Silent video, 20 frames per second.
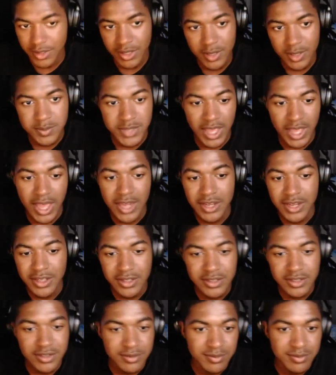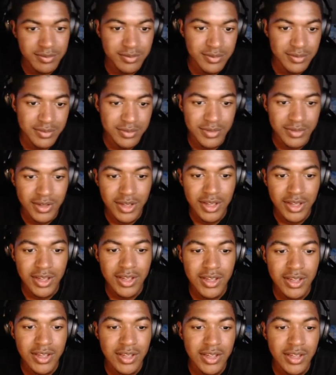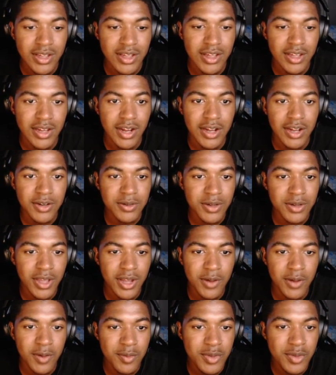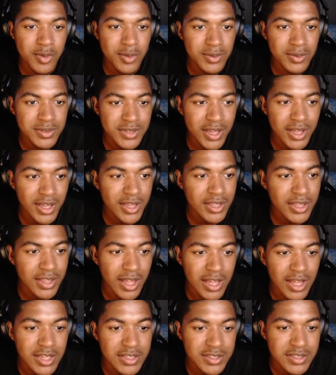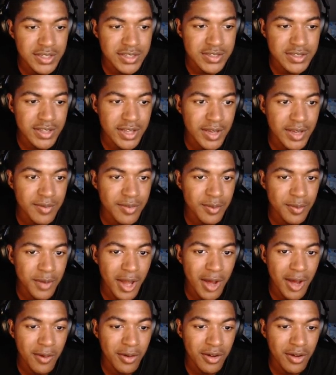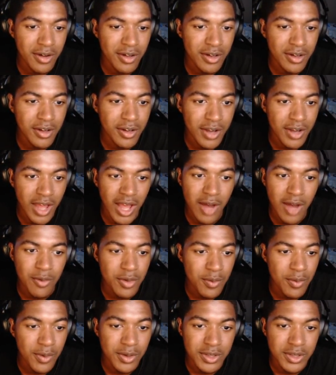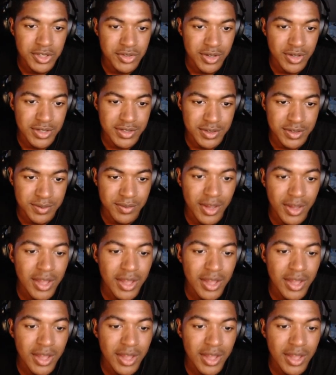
name's Addict. And I don't care what people say, that is his name from now on, and now we will address him.